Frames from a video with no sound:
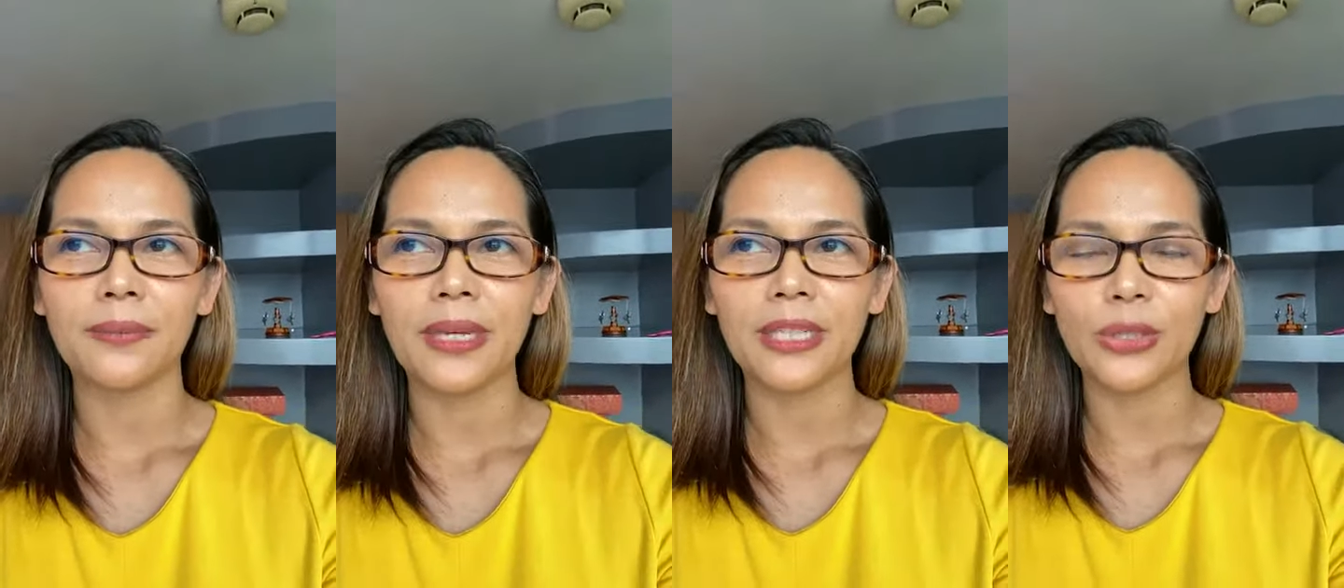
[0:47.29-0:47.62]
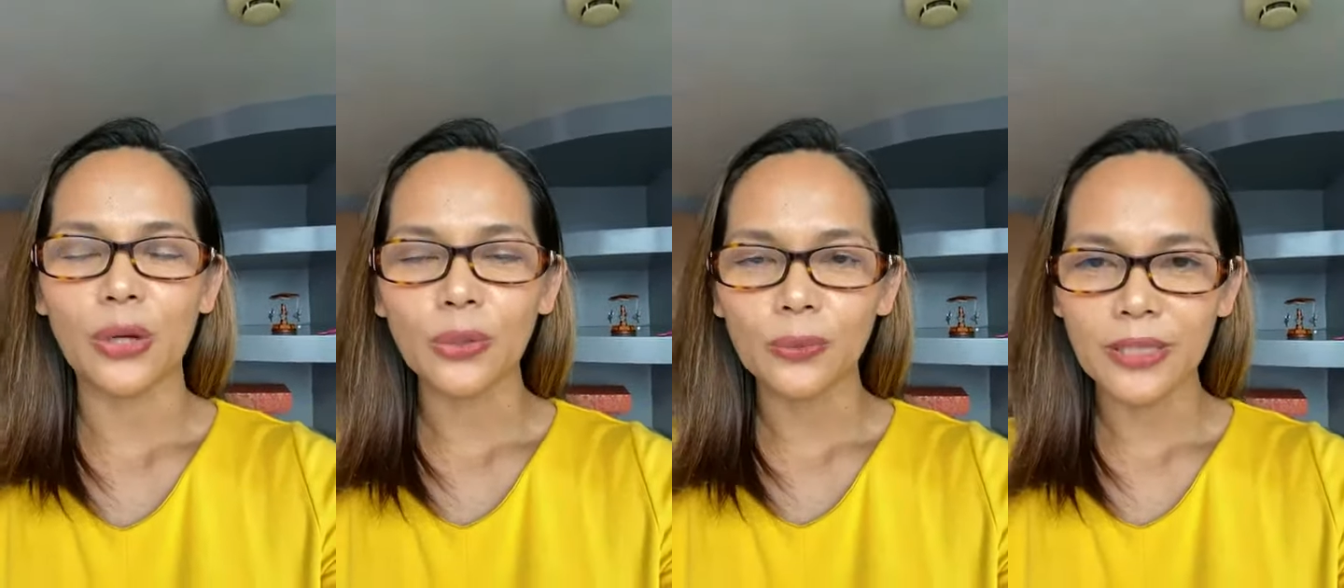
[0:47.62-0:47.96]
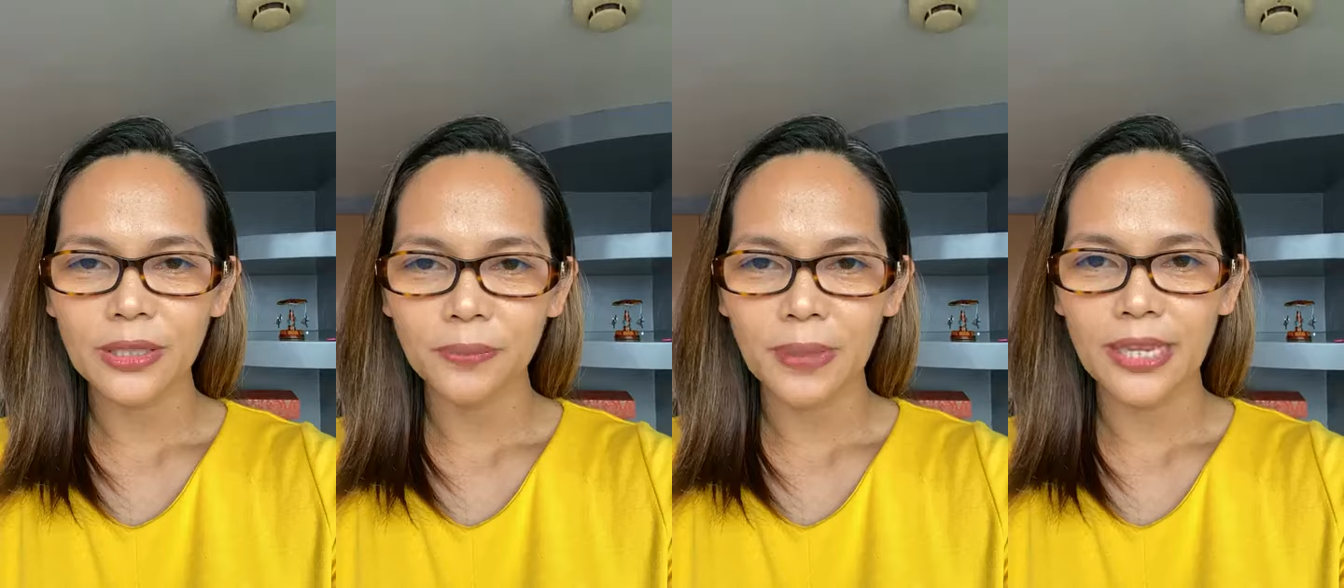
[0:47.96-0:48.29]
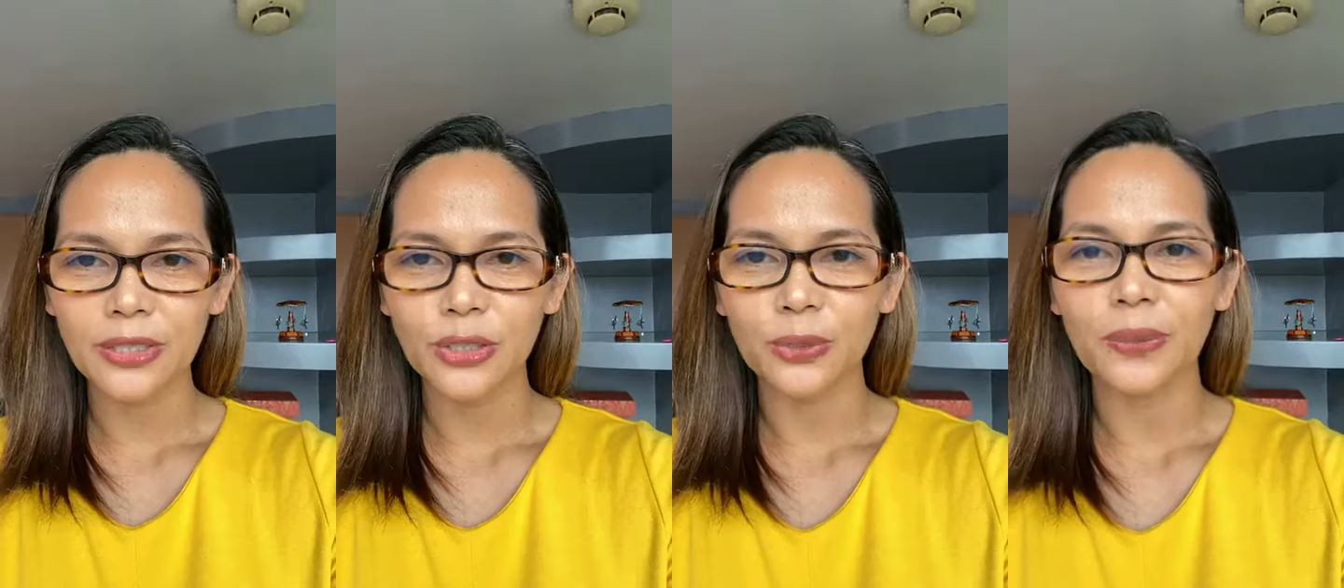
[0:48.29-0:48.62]
it's always
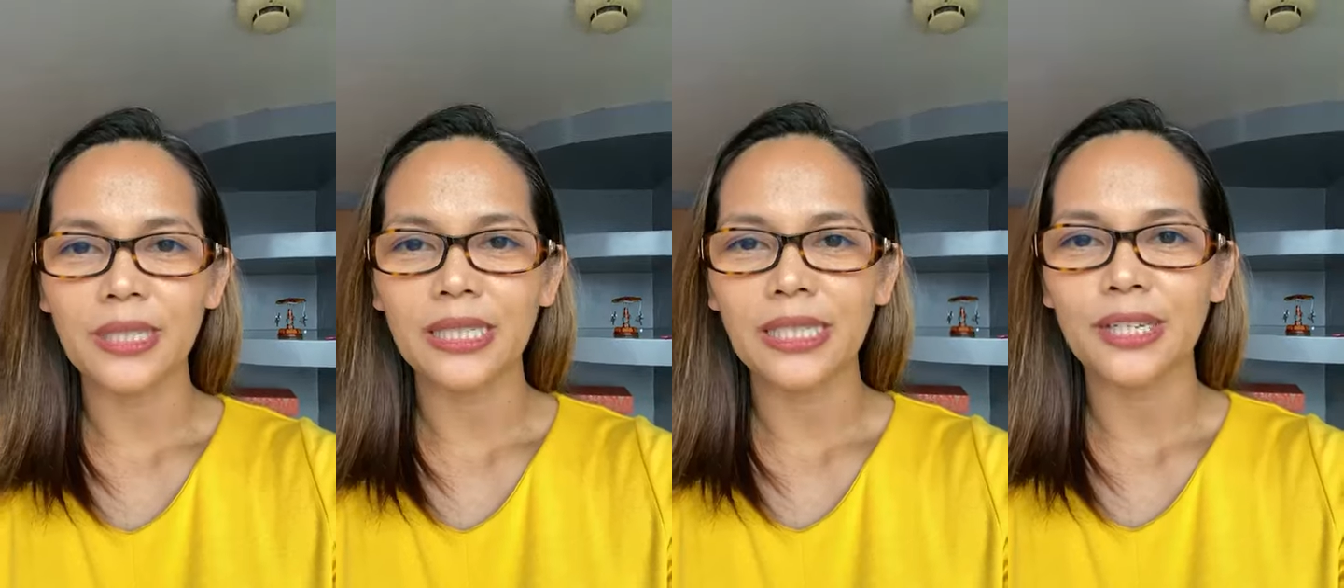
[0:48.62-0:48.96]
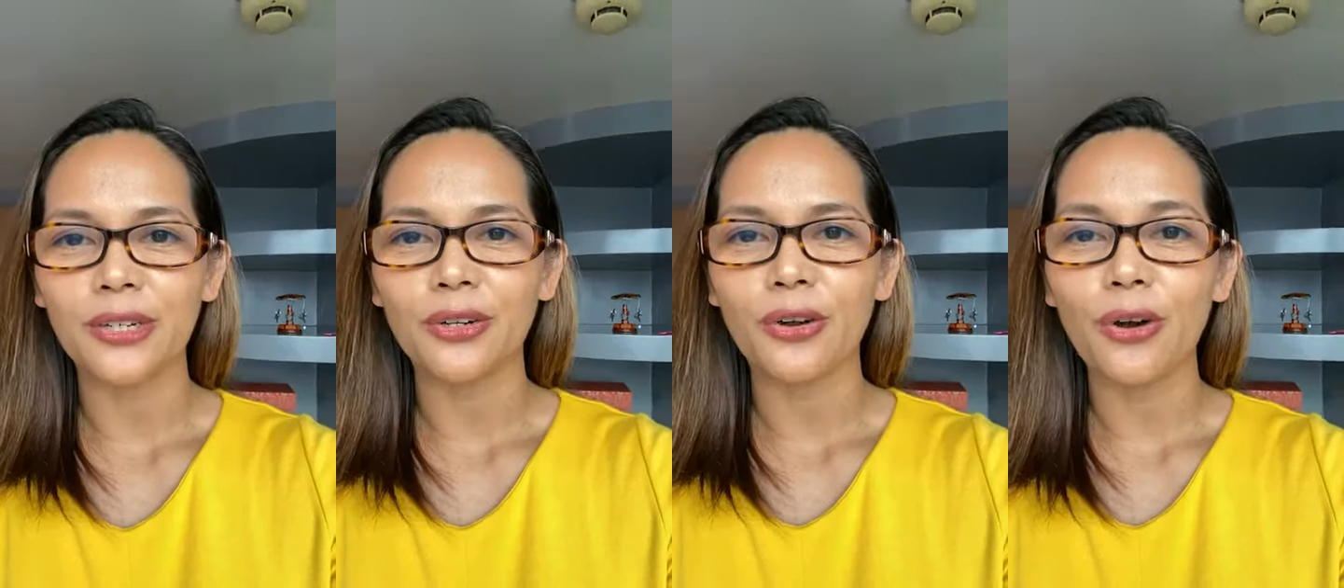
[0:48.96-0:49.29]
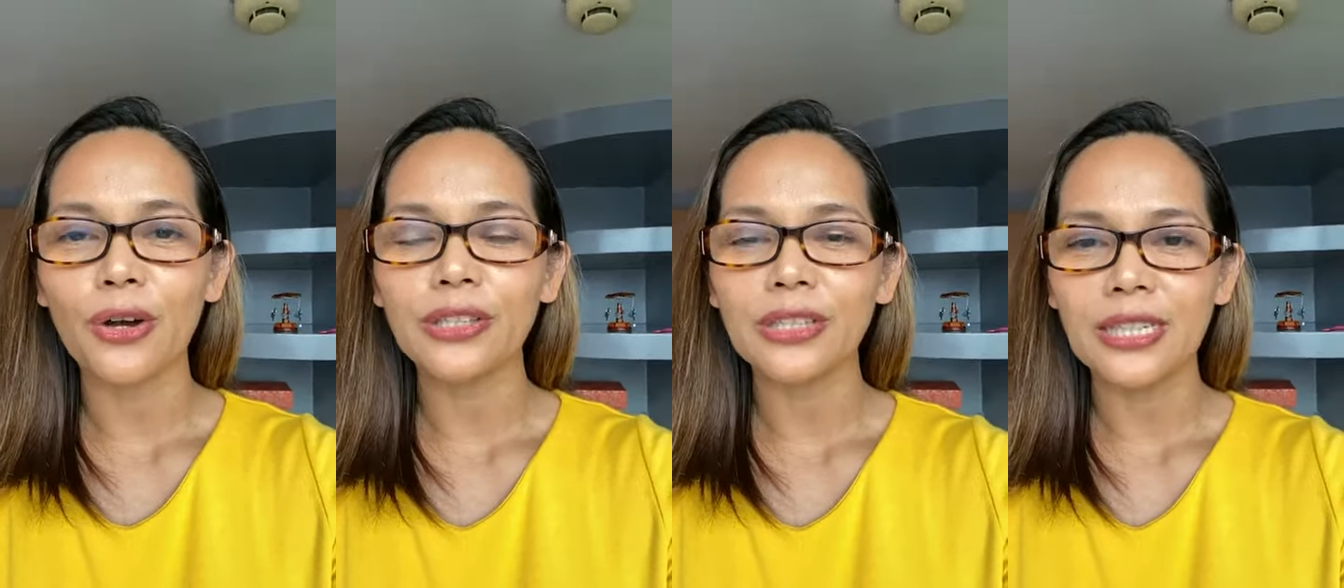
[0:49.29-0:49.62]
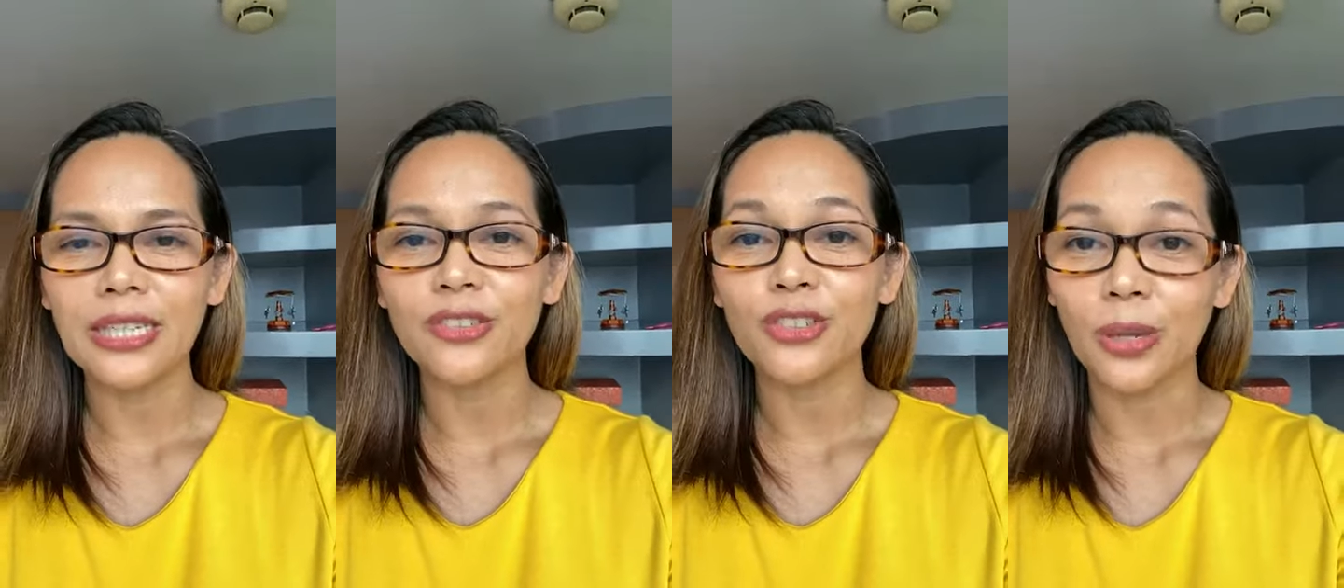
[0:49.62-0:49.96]
best to be clear on
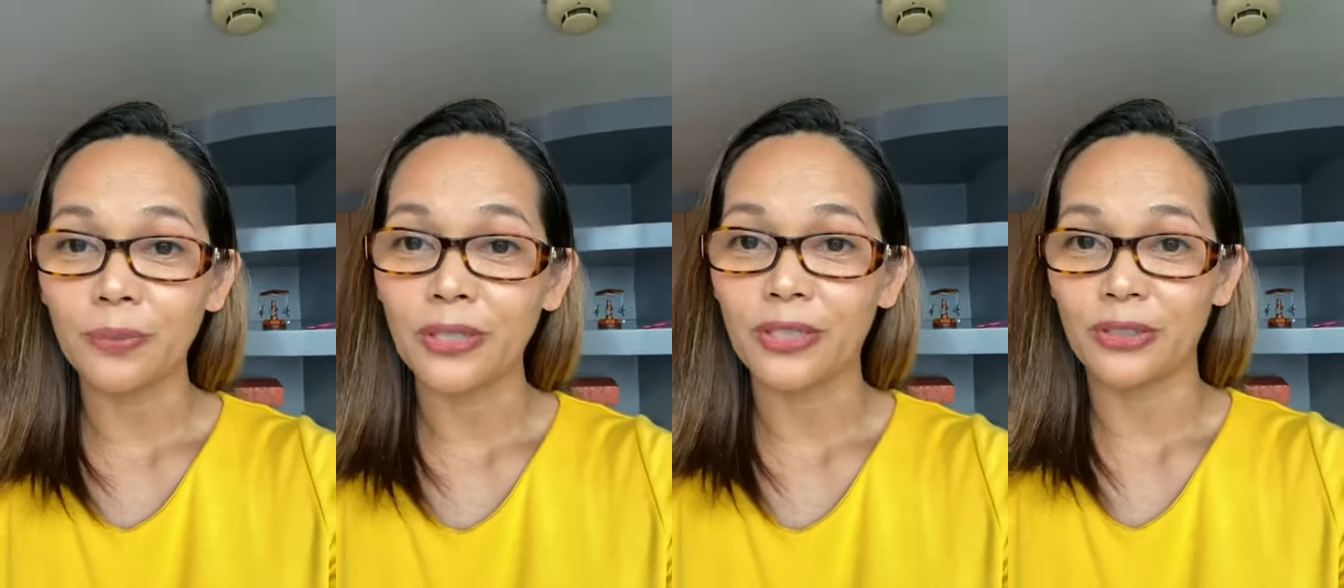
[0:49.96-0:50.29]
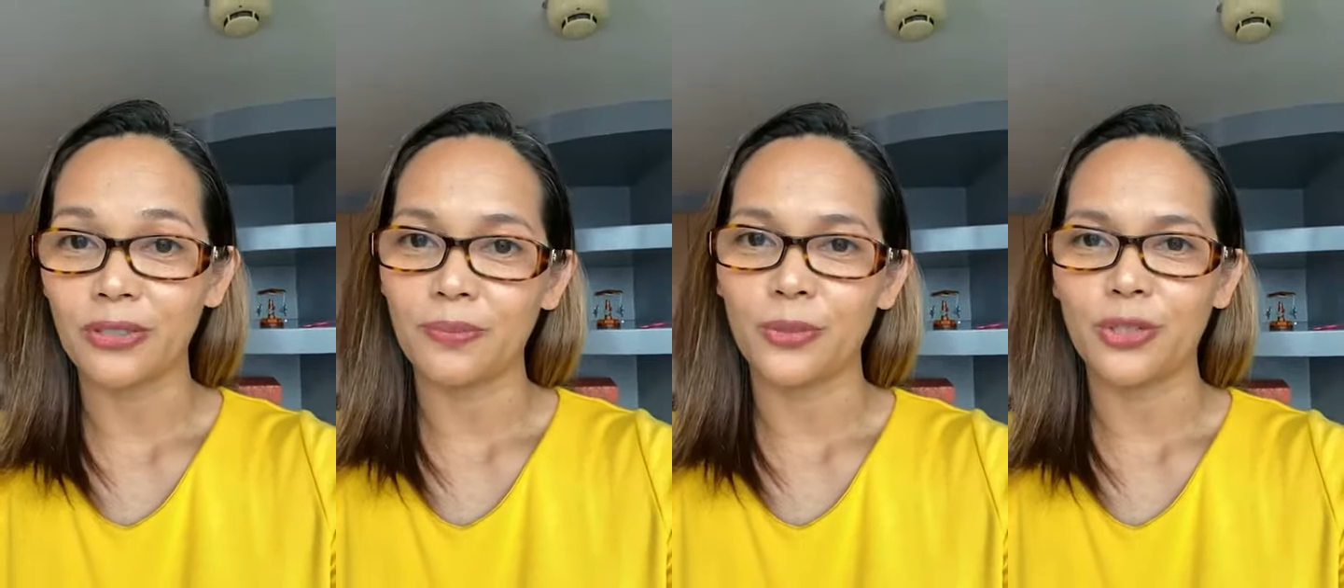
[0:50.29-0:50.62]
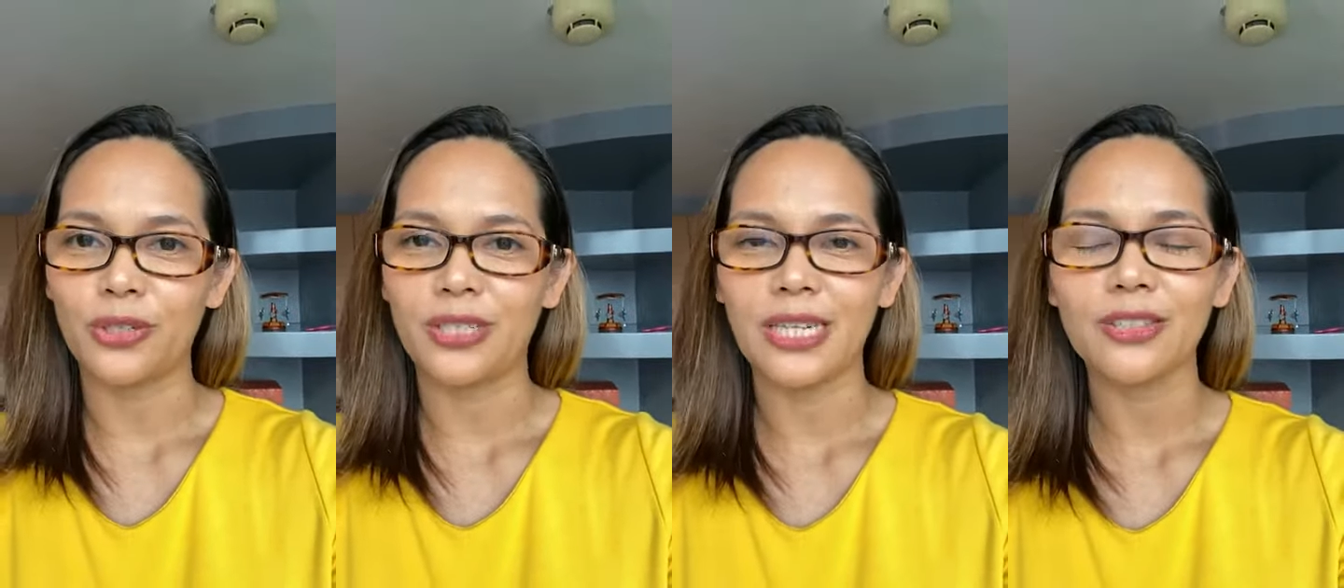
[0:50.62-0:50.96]
the job description.